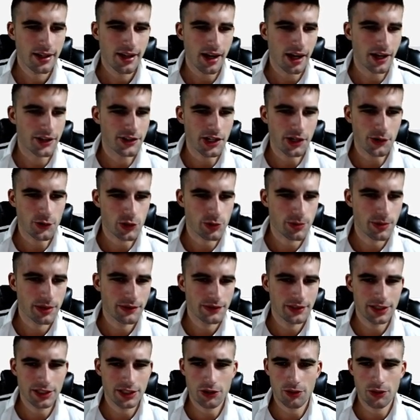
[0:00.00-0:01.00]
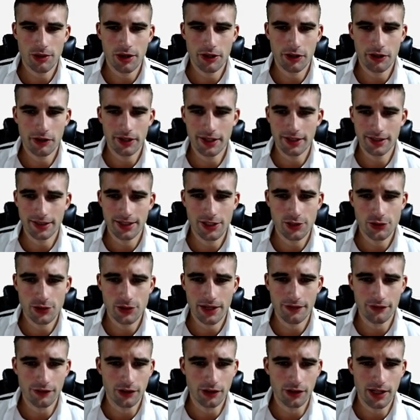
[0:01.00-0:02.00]
Jonnu Smith, 5,200. He continues
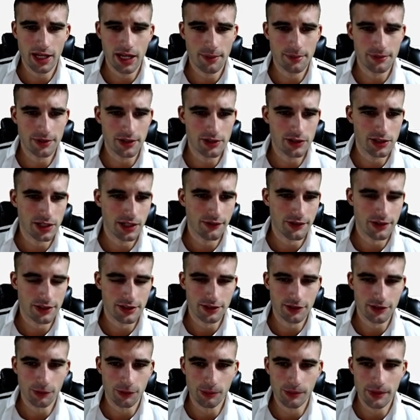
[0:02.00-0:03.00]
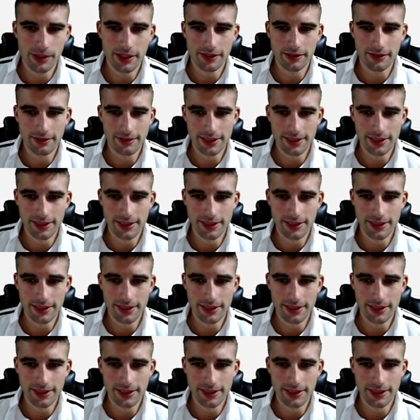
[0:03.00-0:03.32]
to have good games each and every single week.